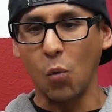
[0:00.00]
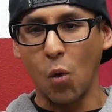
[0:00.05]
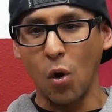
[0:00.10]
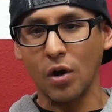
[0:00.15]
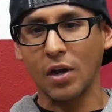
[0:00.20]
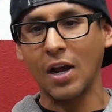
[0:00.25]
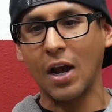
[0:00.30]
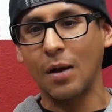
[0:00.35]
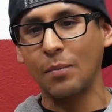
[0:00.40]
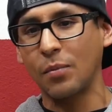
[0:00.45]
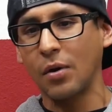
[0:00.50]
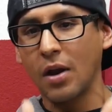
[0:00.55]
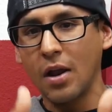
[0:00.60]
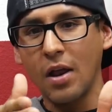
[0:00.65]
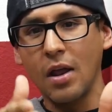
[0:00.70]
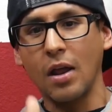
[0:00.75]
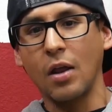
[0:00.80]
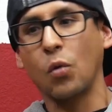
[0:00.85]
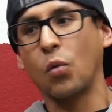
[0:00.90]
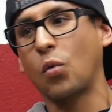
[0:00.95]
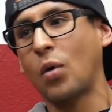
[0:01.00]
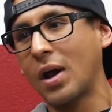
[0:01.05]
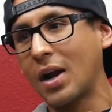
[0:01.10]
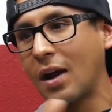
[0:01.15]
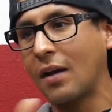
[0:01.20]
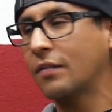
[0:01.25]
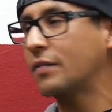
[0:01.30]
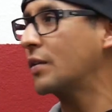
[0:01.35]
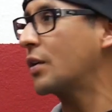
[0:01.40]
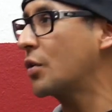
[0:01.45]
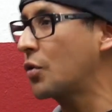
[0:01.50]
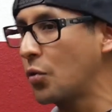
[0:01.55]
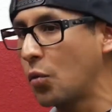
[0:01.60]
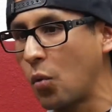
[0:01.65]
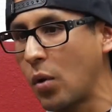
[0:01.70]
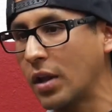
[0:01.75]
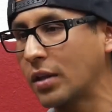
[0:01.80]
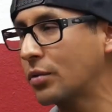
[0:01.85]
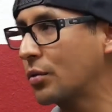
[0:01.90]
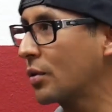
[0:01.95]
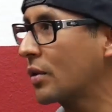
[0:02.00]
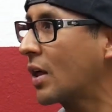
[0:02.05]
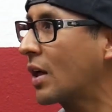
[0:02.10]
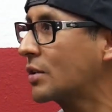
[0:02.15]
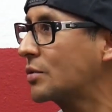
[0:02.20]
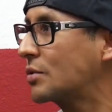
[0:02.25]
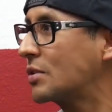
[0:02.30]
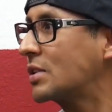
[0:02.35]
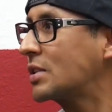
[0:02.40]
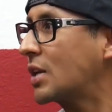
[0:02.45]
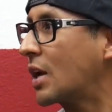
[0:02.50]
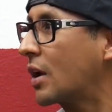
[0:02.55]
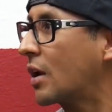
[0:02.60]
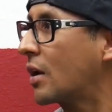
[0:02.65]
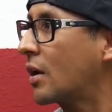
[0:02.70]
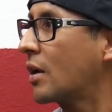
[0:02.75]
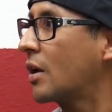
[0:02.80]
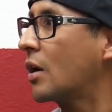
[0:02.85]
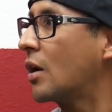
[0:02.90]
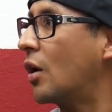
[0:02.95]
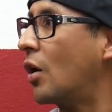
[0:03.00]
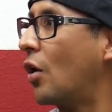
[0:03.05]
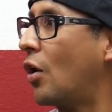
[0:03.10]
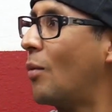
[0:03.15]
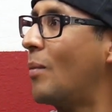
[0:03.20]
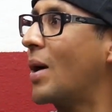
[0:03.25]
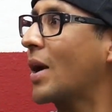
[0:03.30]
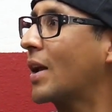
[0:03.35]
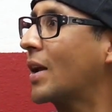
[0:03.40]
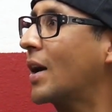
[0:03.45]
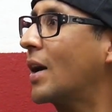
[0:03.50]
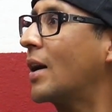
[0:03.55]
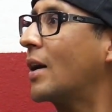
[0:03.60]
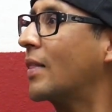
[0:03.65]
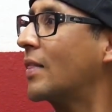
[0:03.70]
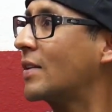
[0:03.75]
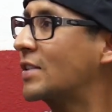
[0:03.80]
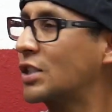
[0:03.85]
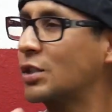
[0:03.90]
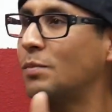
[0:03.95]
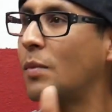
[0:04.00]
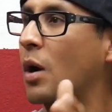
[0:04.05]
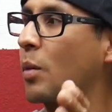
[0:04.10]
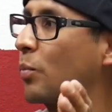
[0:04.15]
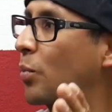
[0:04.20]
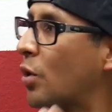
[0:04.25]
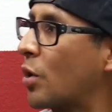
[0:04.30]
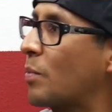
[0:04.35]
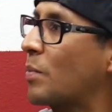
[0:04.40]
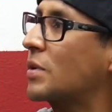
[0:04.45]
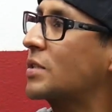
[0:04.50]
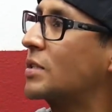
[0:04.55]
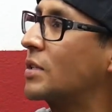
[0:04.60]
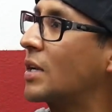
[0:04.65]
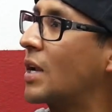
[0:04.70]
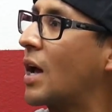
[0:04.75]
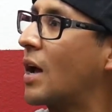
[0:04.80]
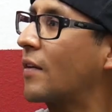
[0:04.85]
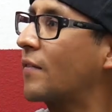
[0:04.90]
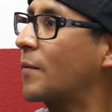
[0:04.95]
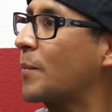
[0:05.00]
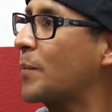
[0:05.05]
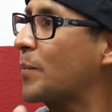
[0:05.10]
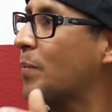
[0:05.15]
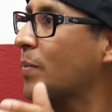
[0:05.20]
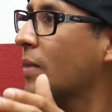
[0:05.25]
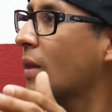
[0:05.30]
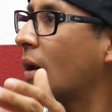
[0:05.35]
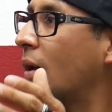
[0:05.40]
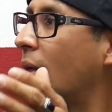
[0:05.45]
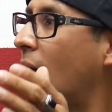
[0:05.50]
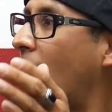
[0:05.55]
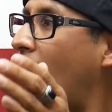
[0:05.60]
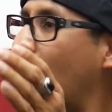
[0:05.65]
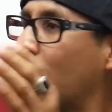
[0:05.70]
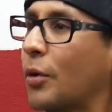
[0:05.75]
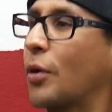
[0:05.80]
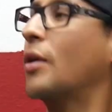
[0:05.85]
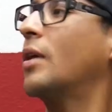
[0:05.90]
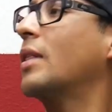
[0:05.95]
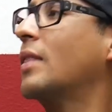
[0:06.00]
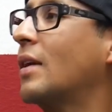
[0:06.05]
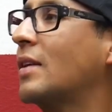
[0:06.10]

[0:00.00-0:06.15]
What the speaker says: woke up right after you went through that to say, oh my God, this is my purpose in life. I'm good.